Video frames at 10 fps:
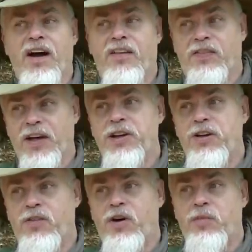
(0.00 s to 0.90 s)
And thank
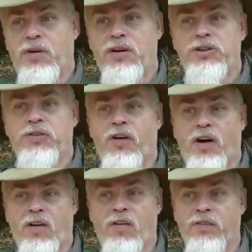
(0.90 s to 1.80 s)
you very much for
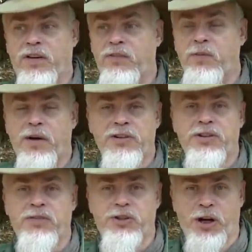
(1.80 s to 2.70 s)
all the
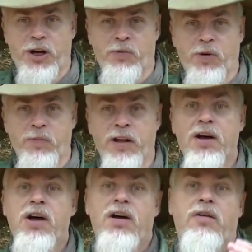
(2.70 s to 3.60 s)
information you've shared with me.
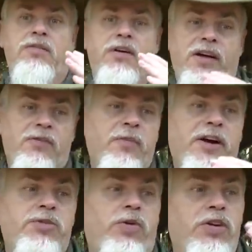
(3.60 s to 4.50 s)
The
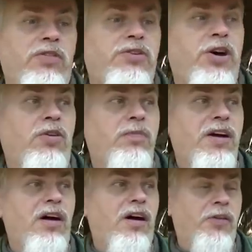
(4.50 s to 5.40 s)
information where you've showed
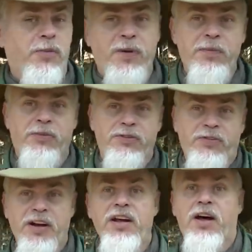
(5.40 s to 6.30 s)
me other people's
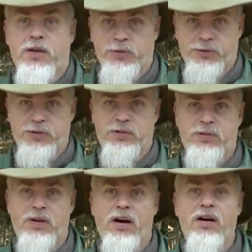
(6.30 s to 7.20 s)
videos
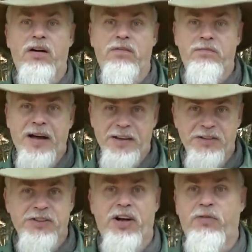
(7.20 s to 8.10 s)
of
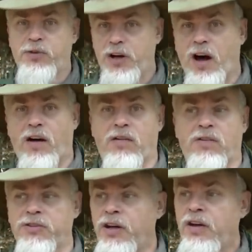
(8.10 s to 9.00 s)
making stuff with
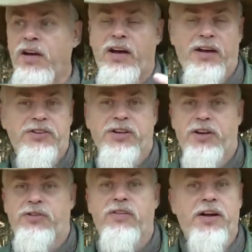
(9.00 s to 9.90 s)
toggles and
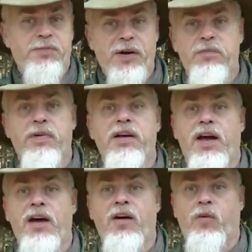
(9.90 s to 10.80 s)
etc. That's been a big
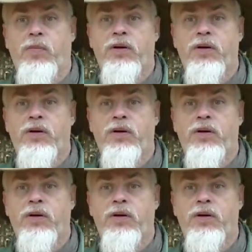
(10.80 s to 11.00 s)
help.